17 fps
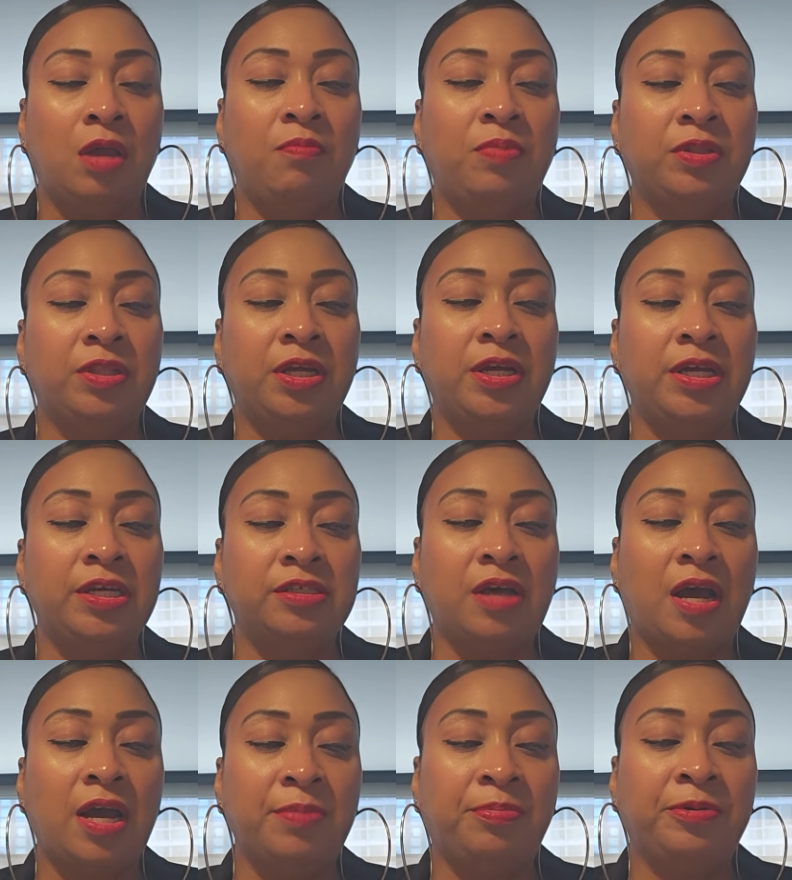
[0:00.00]
But there is
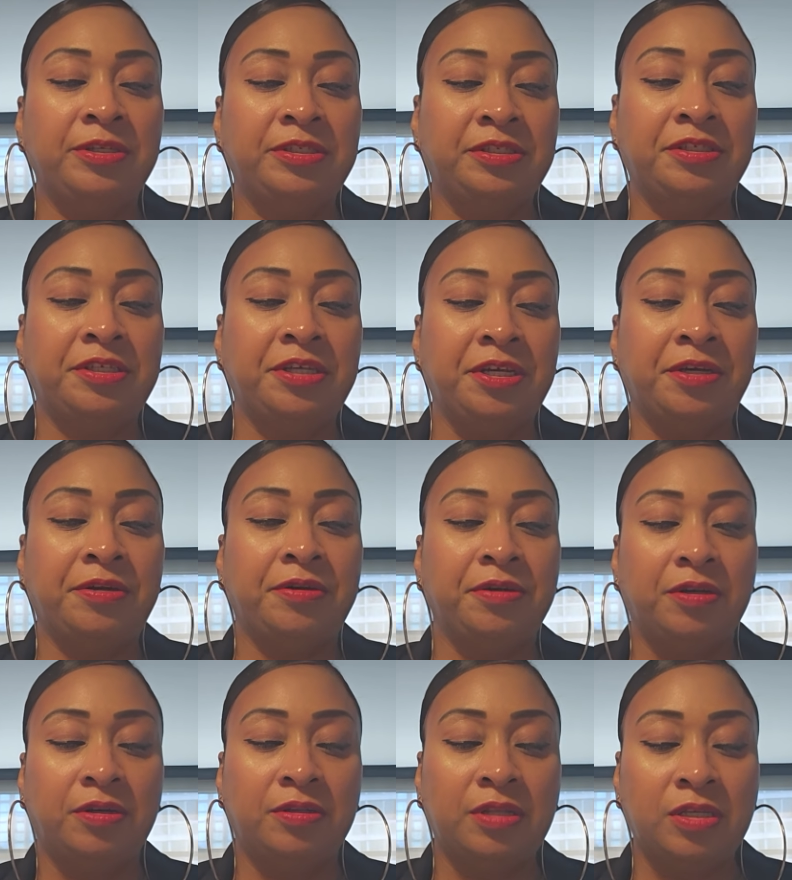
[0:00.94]
a high priestess here
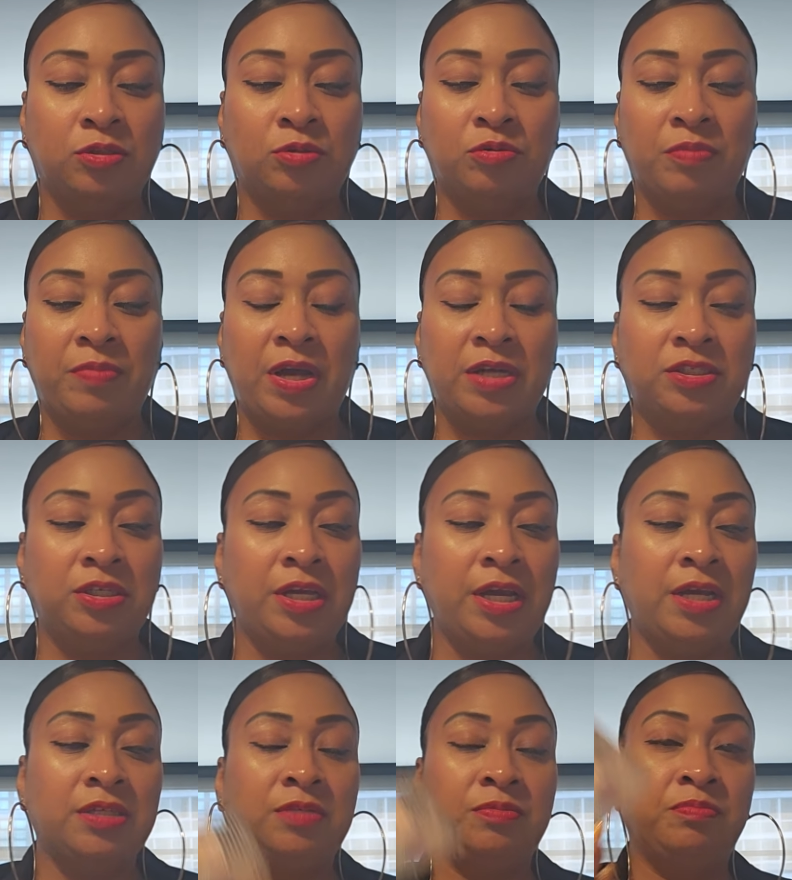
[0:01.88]
that's doing magic.
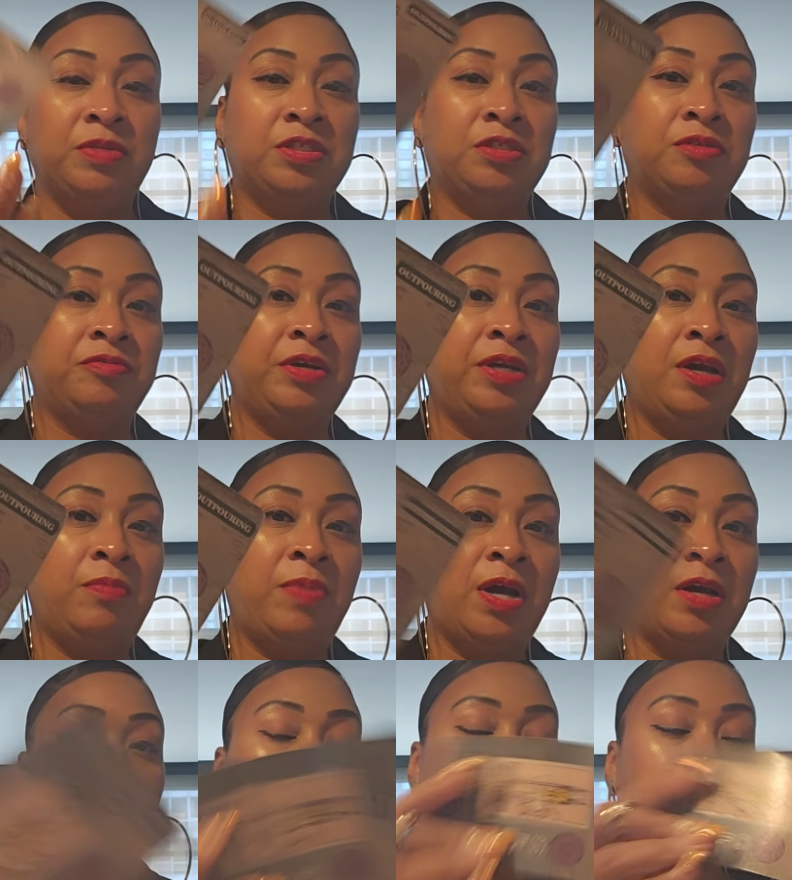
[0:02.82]
Yes, mystery
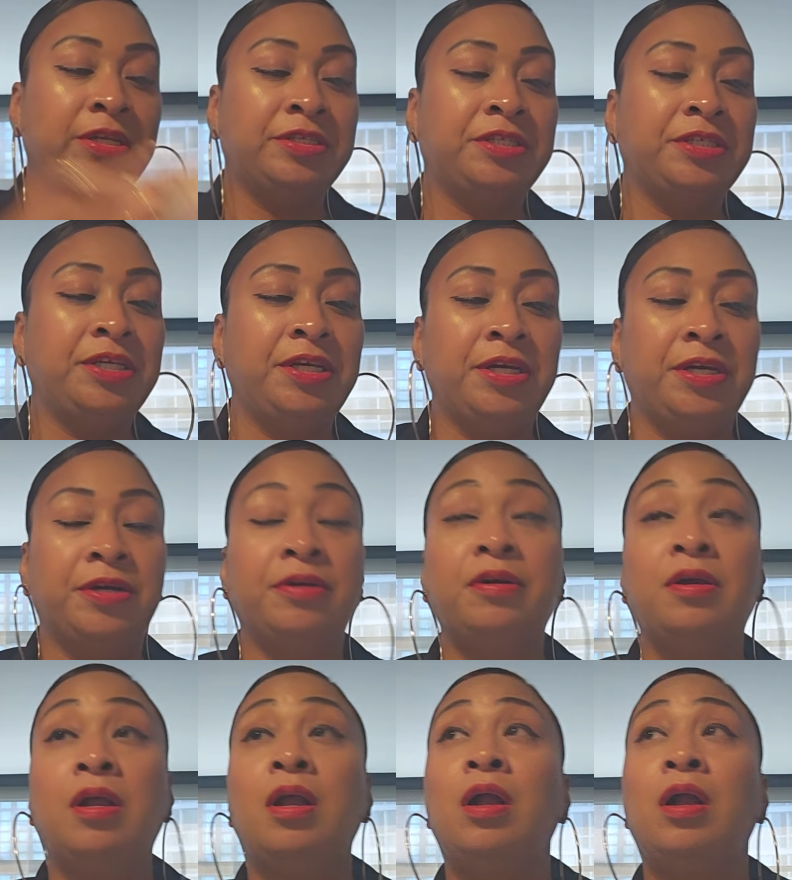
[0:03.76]
about a pregnancy here.